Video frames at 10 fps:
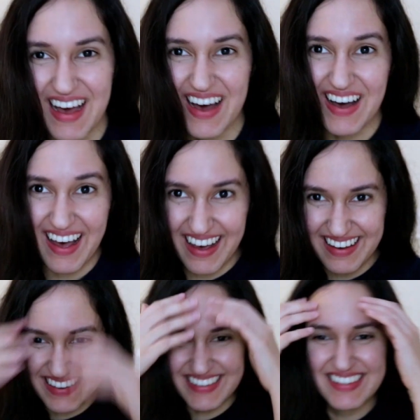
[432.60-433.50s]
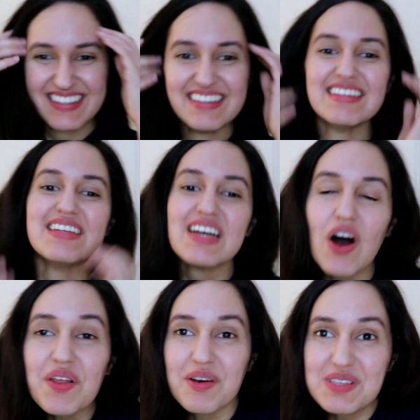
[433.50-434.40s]
Ah!
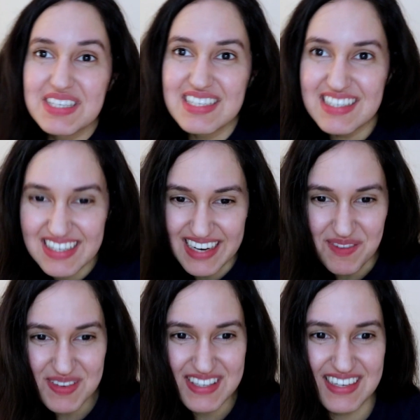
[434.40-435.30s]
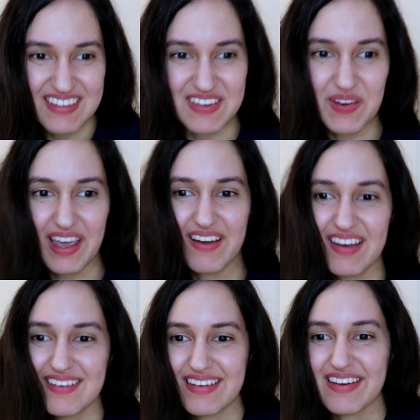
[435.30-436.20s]
Oh, that was such a good episode. Okay.
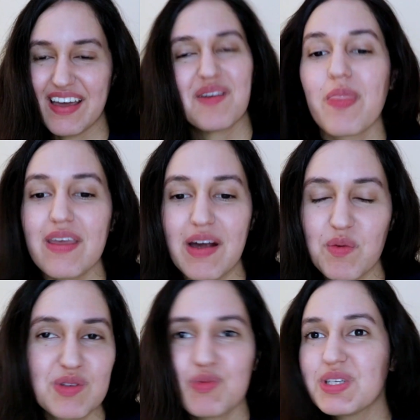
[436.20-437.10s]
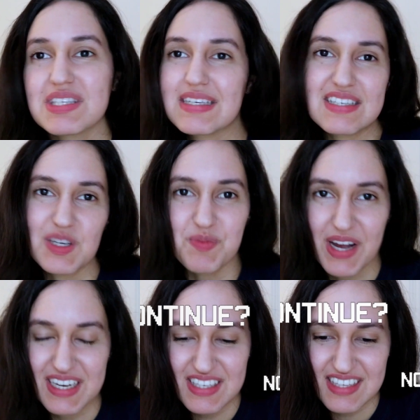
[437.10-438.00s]
Alright, we're just gonna jump
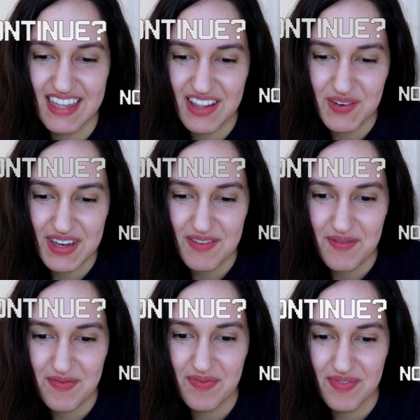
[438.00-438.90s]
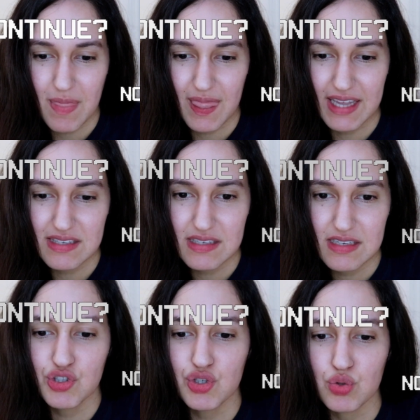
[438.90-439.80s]
right into the other one. Let's
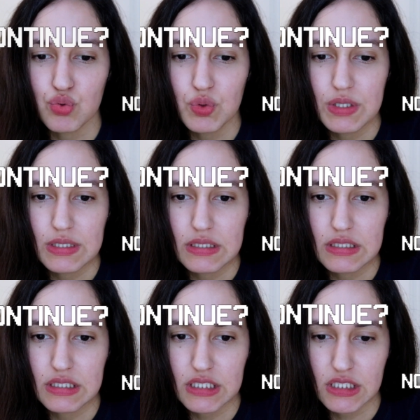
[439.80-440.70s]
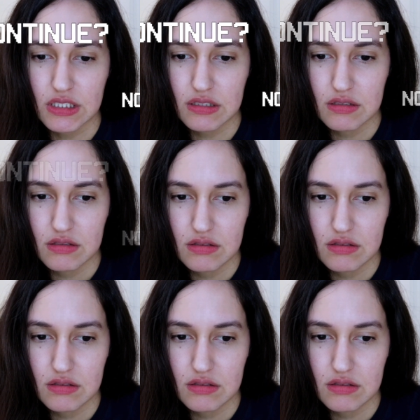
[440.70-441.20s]
do this.